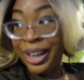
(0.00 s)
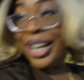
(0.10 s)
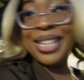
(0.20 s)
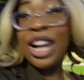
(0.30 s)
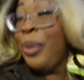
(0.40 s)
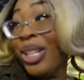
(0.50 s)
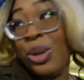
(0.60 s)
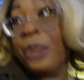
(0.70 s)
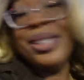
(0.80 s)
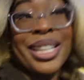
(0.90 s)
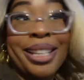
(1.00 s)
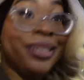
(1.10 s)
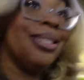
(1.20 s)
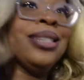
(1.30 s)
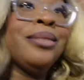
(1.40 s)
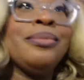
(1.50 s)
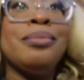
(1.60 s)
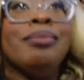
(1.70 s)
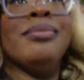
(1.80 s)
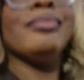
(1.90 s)
Because I graduated with tickets.
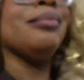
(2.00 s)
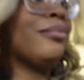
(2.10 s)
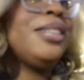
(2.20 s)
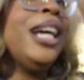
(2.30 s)
I didn't.